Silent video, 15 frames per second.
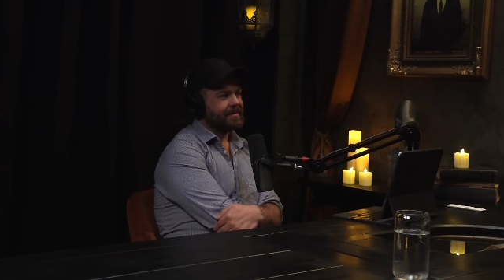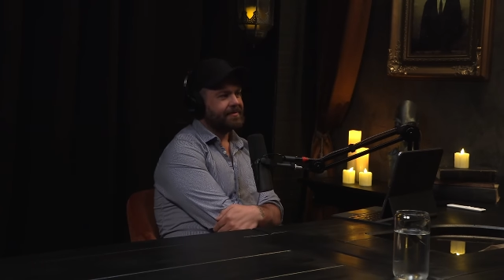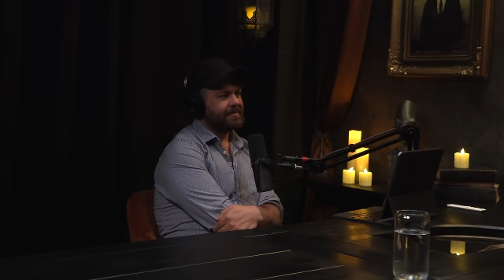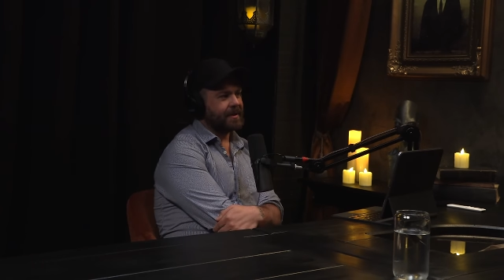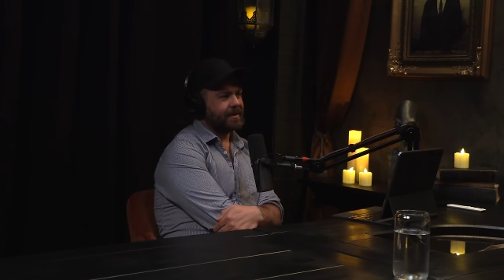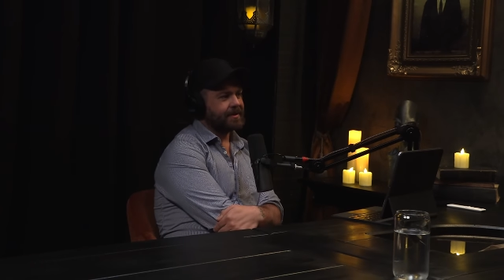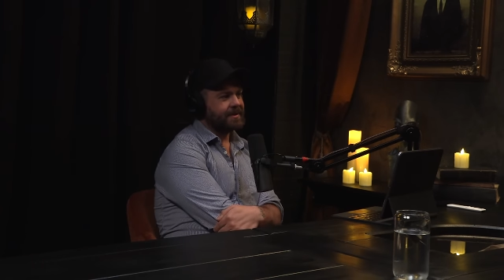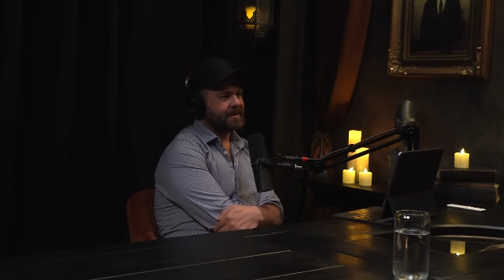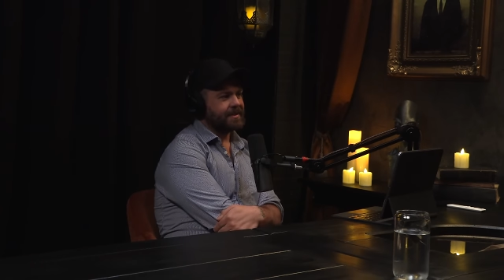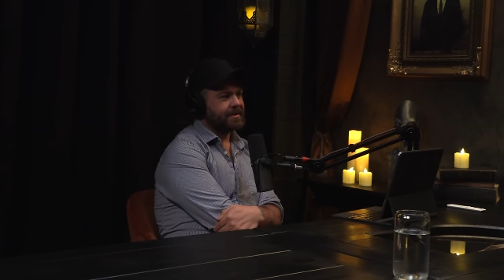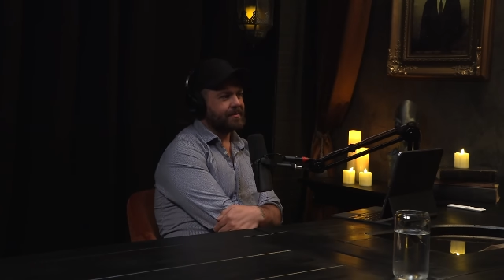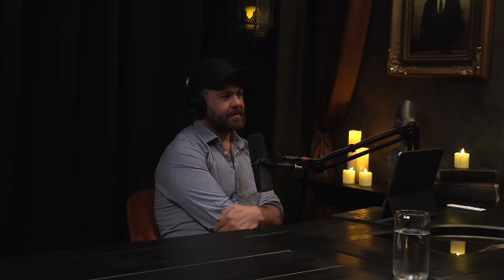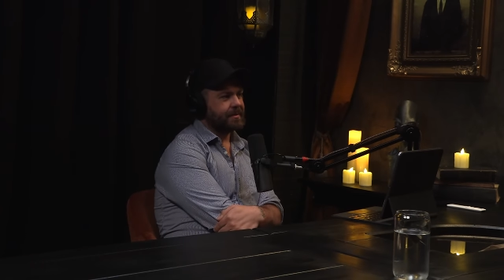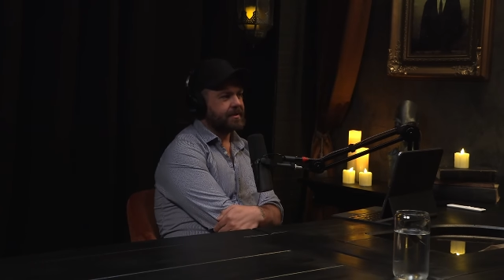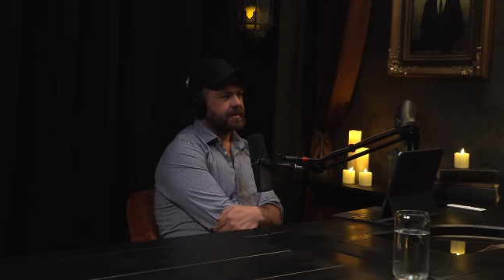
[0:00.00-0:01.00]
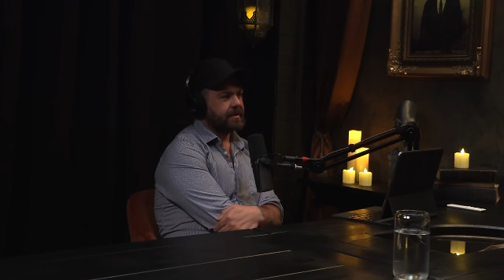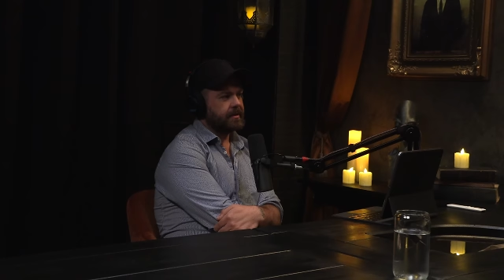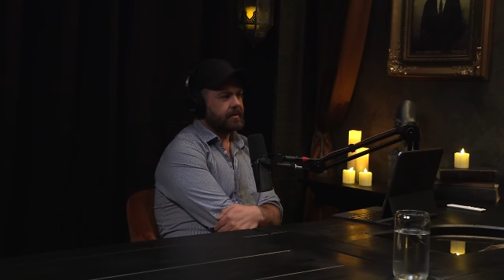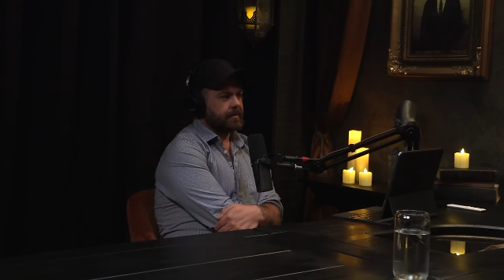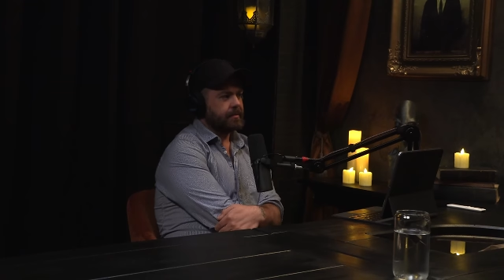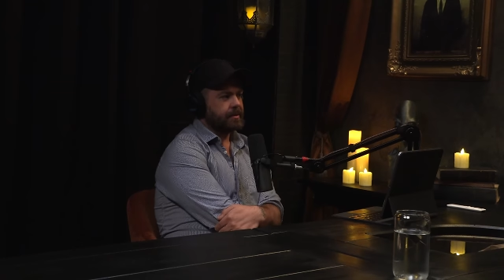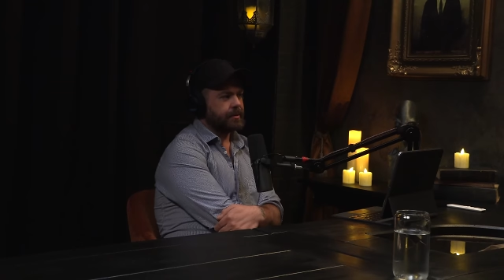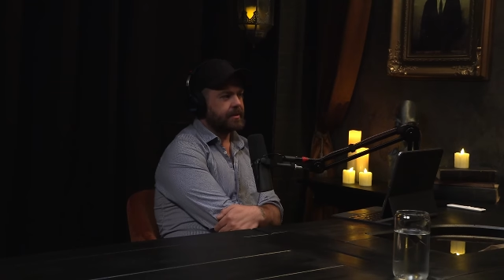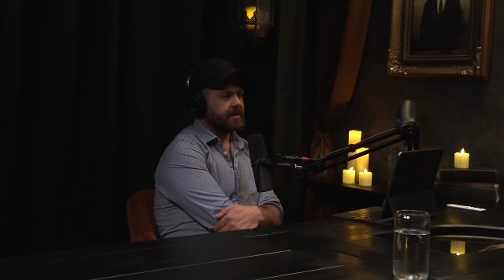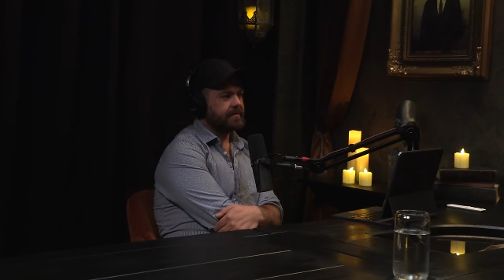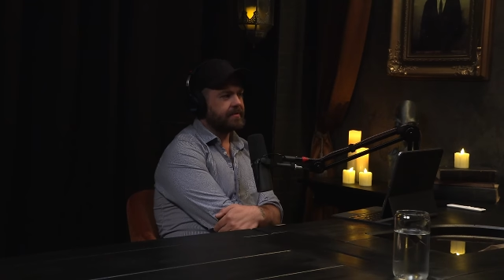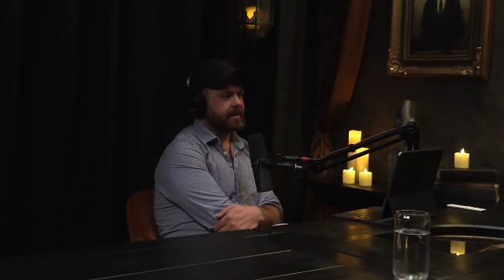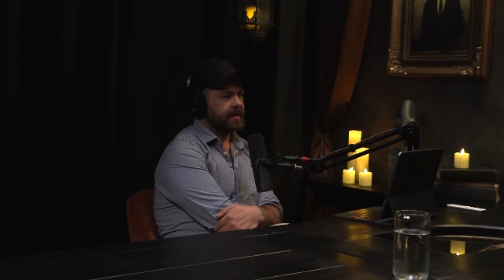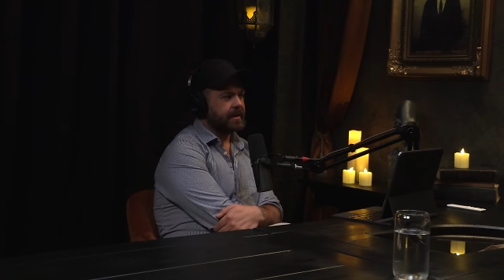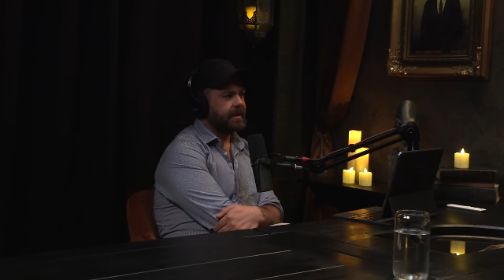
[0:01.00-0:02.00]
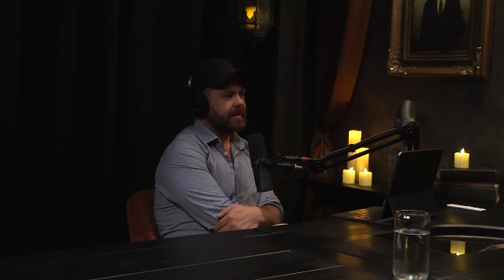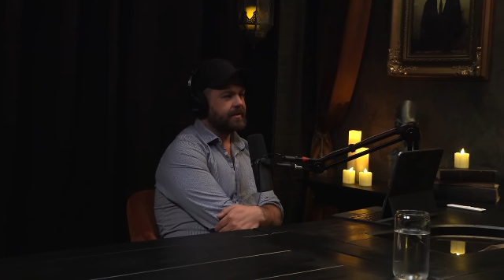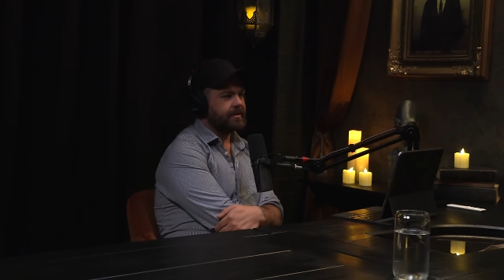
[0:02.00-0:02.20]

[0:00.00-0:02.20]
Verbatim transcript: fiance, she wants to, you know, she wants to have another kid,